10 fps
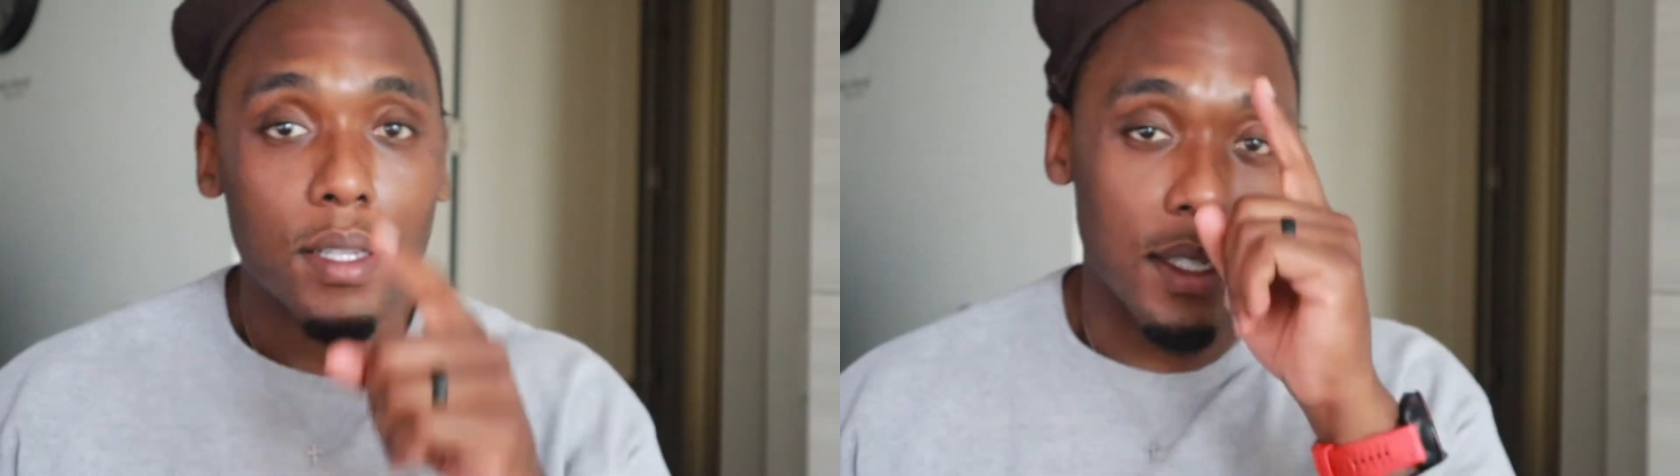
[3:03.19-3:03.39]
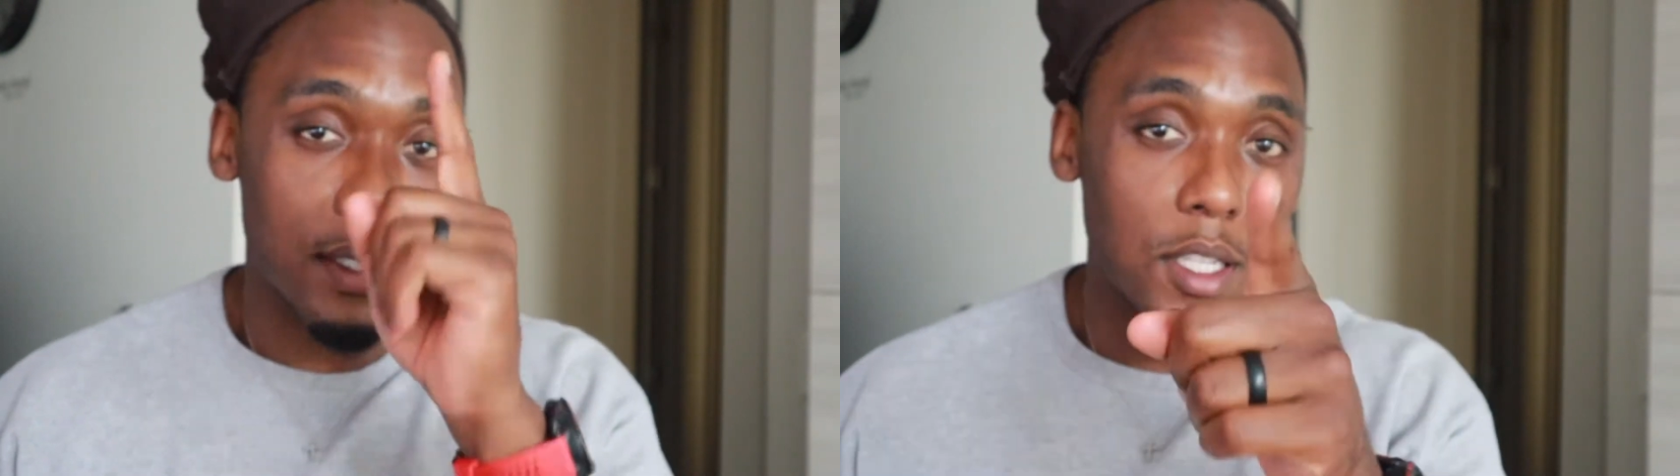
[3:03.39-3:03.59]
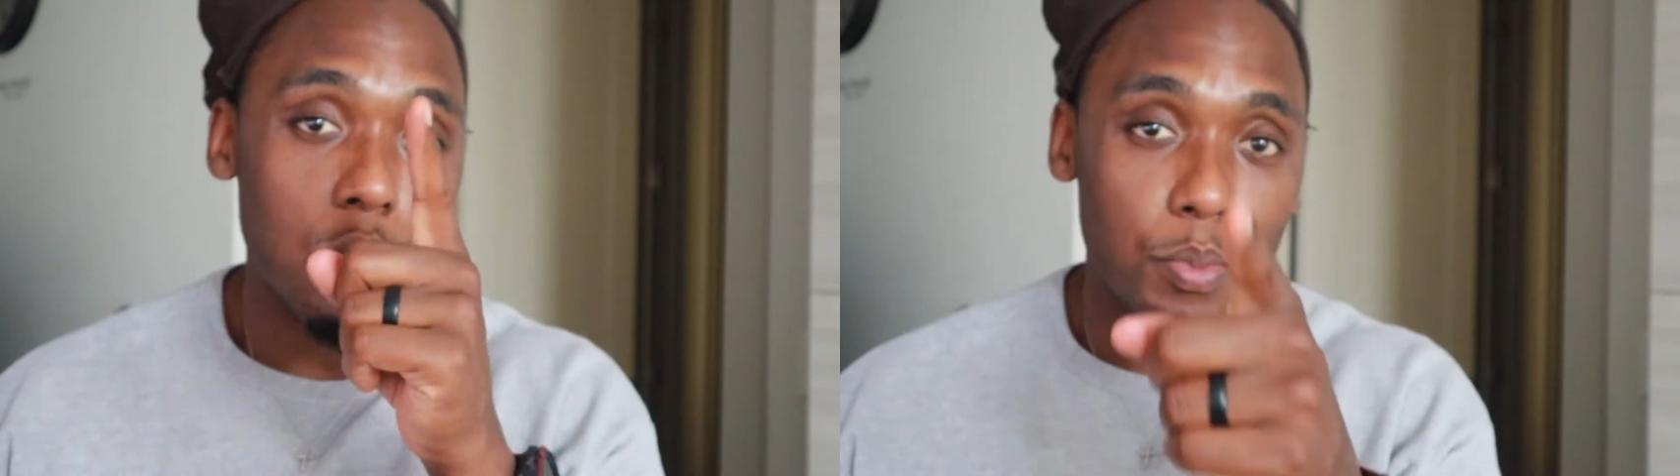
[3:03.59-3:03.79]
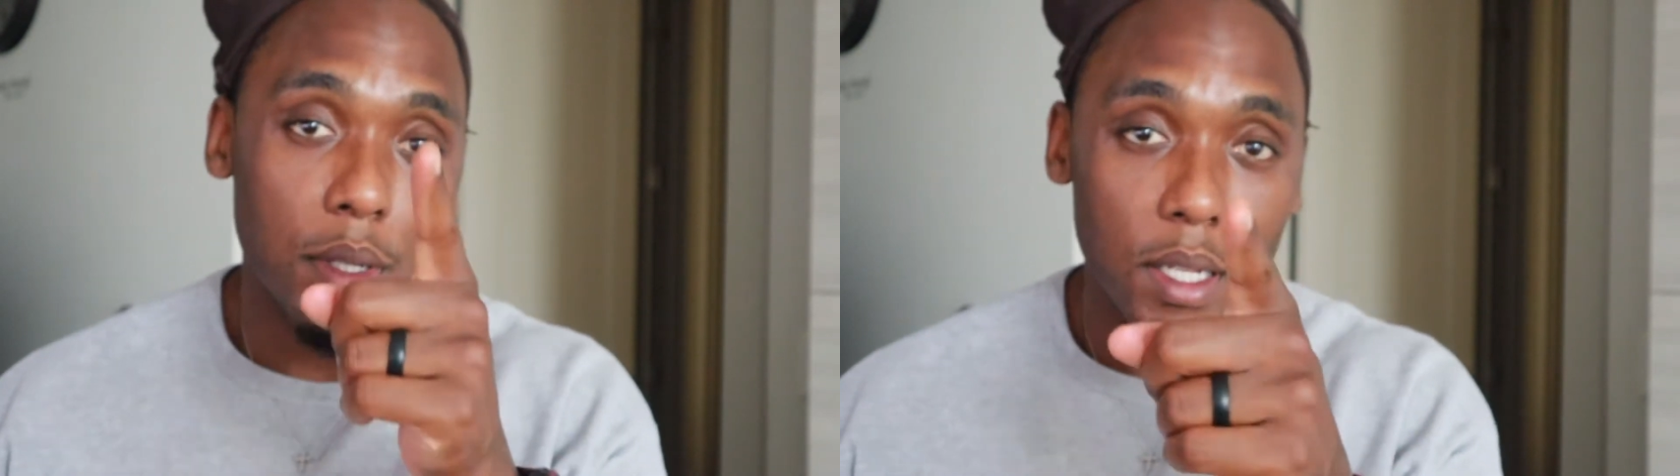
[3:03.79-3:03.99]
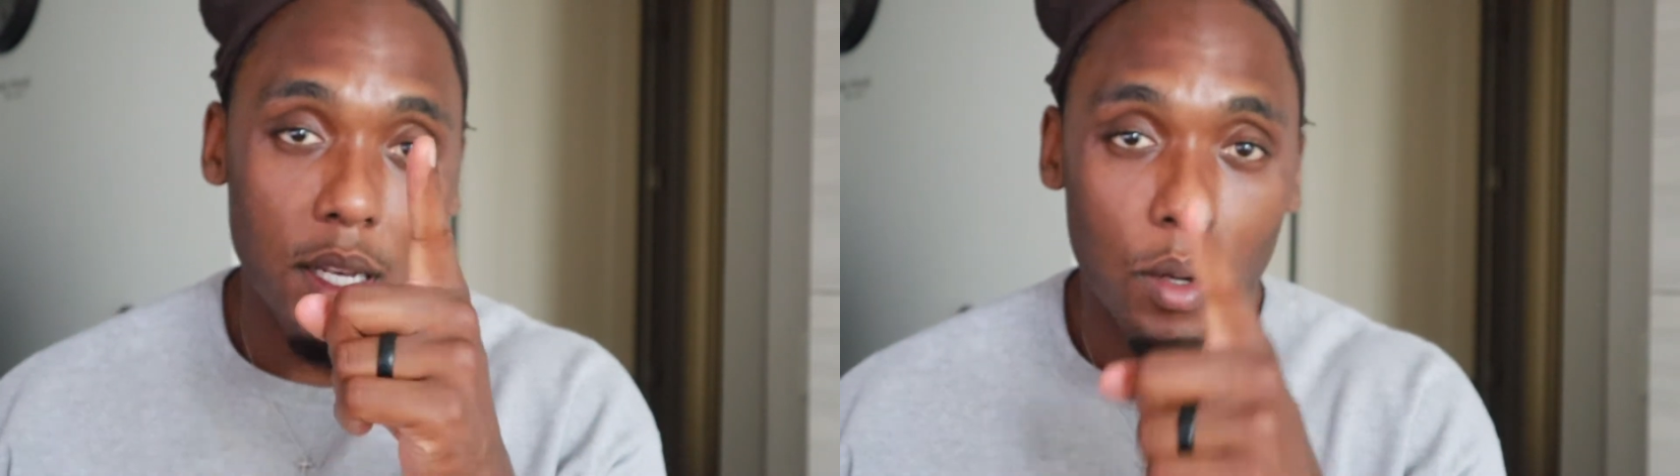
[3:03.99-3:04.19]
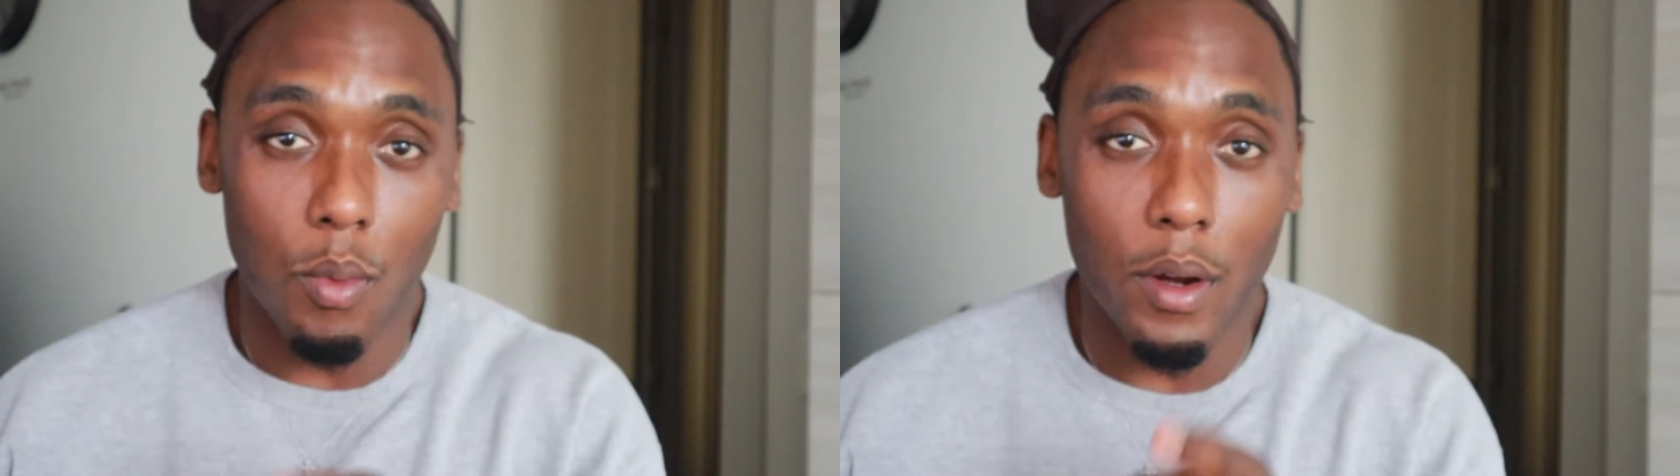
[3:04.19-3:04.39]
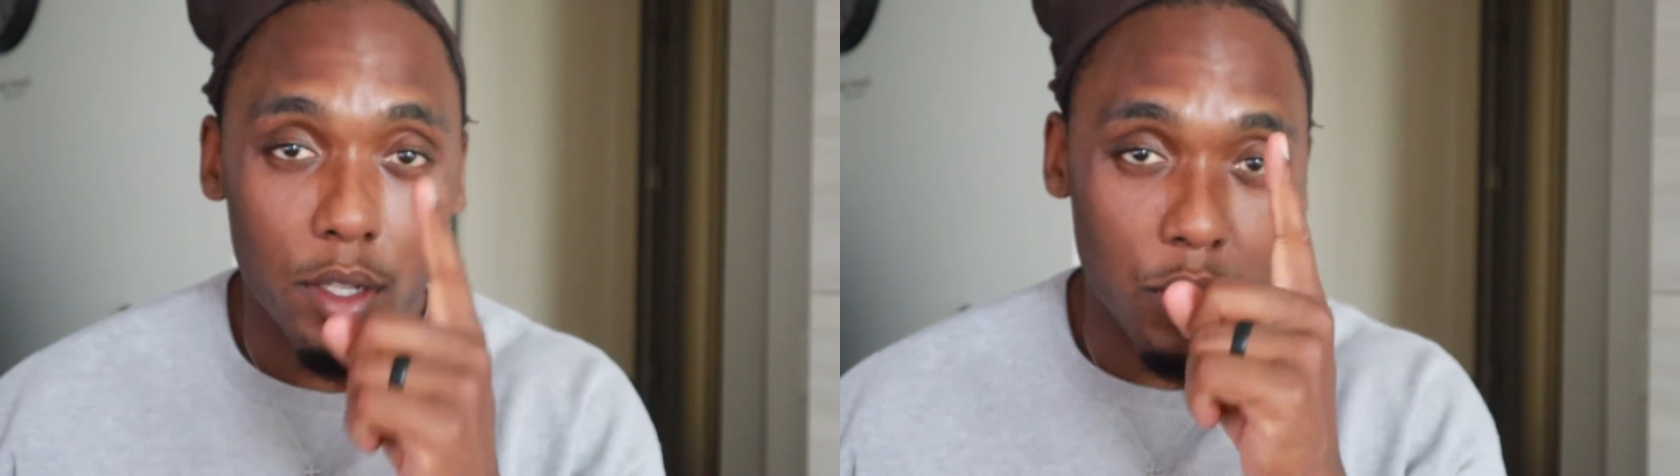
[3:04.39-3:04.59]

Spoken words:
Continue putting in that work and